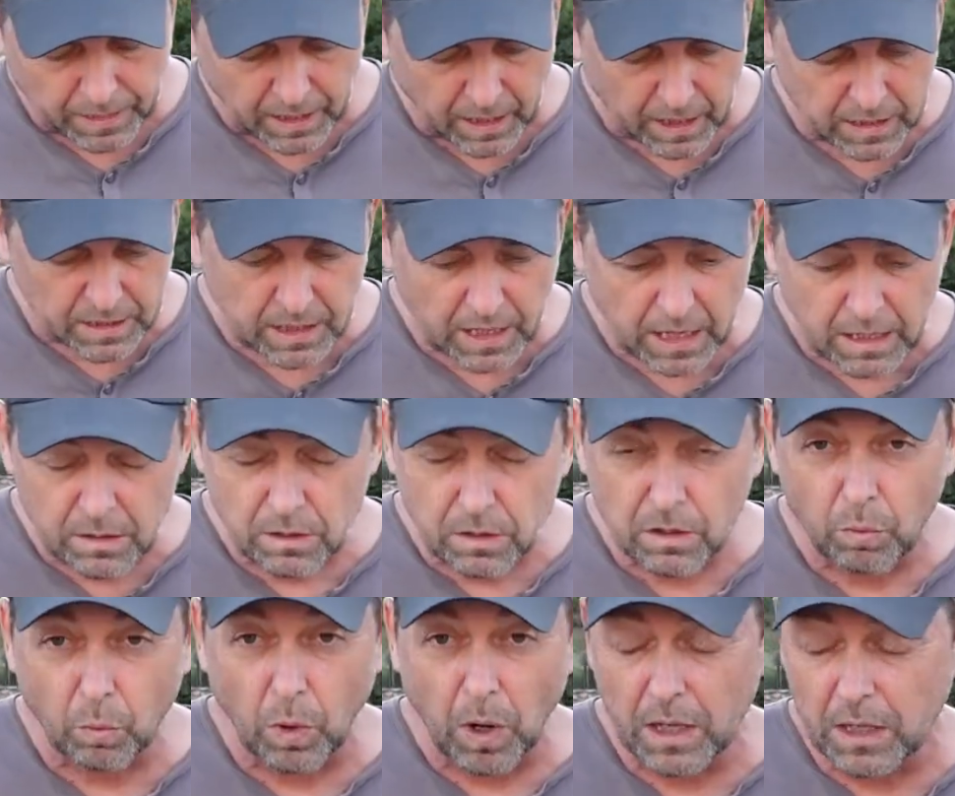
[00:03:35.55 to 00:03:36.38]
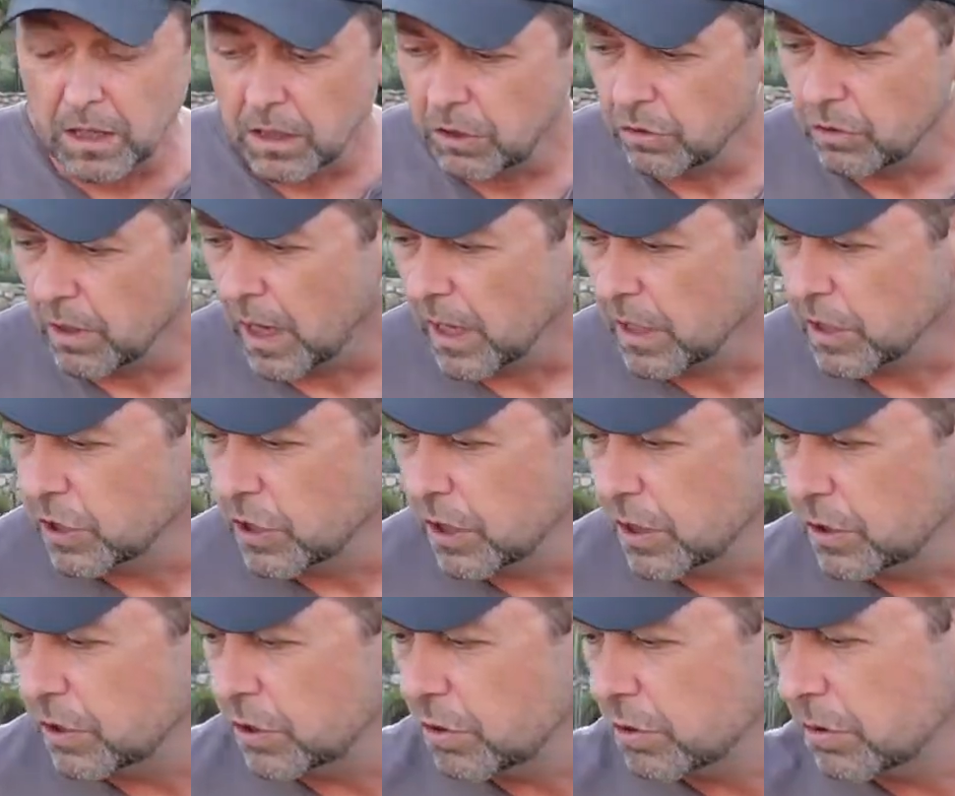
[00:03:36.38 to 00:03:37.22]
And then the way that you
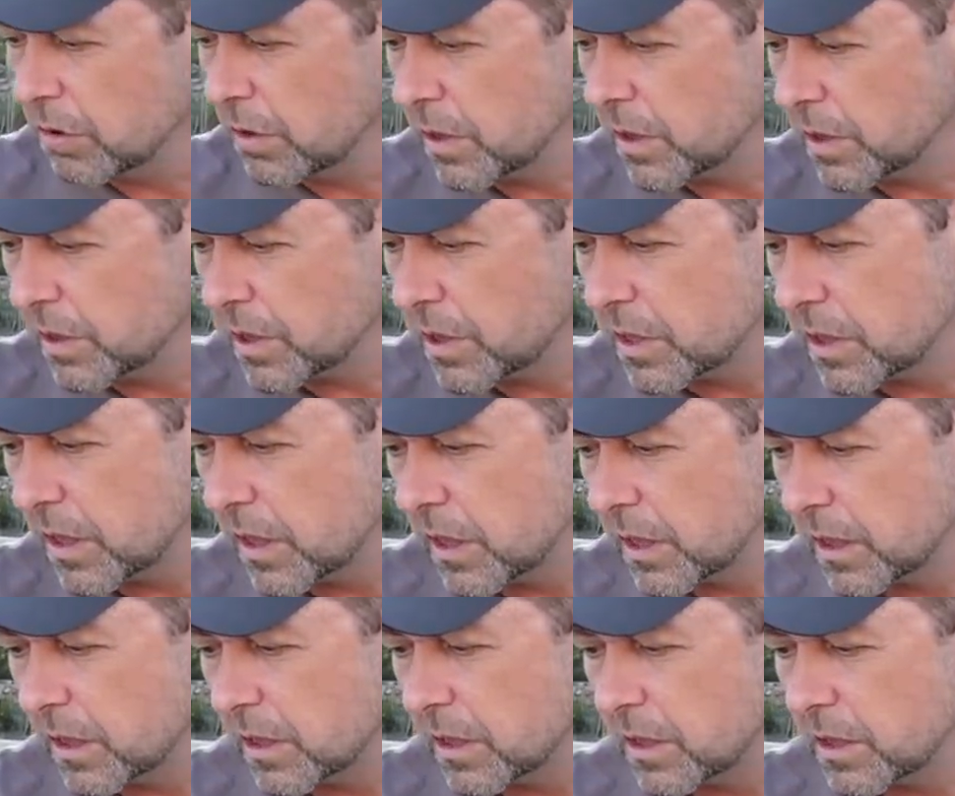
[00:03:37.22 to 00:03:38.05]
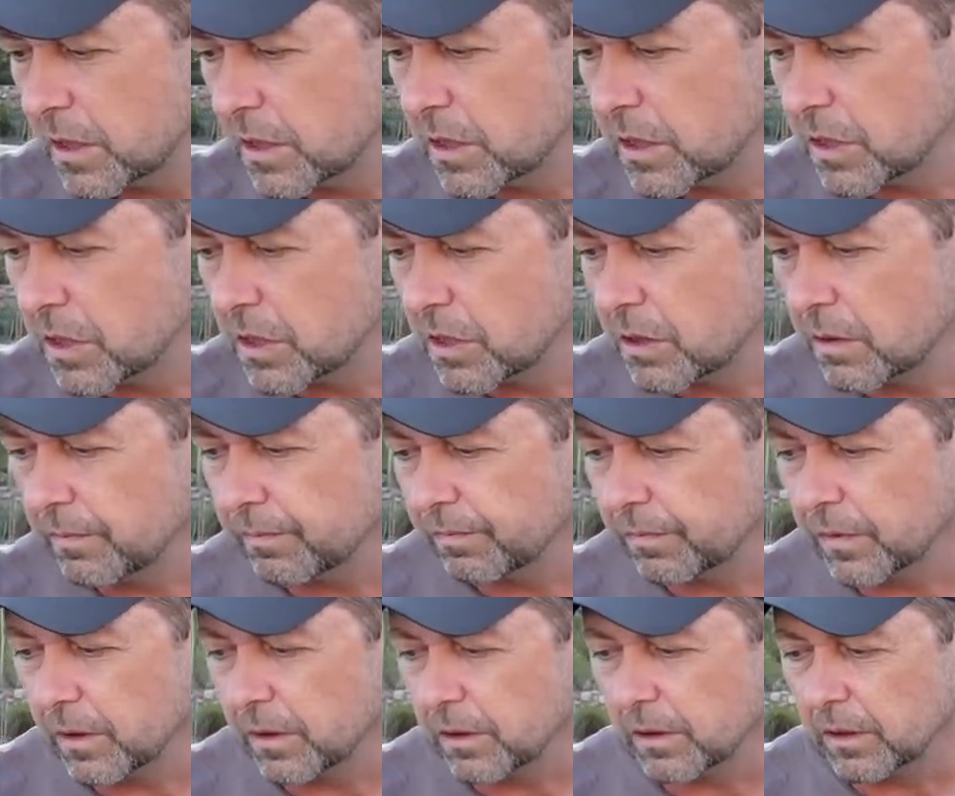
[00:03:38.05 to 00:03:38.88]
actually do this is,
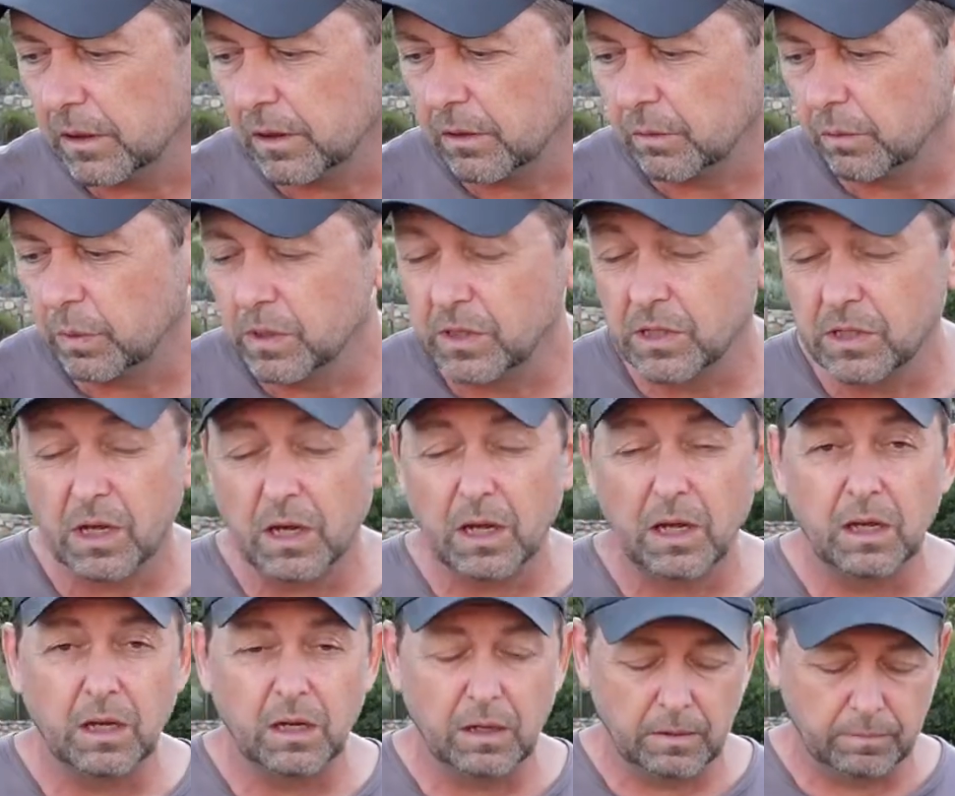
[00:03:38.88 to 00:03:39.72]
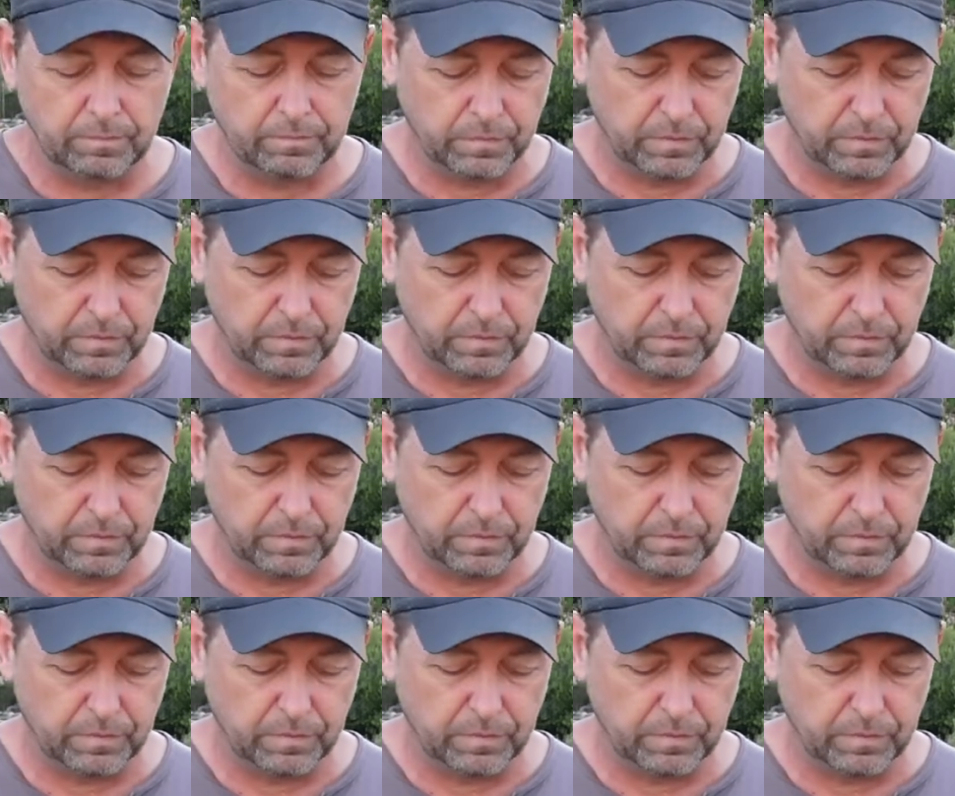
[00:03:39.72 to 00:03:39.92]
we say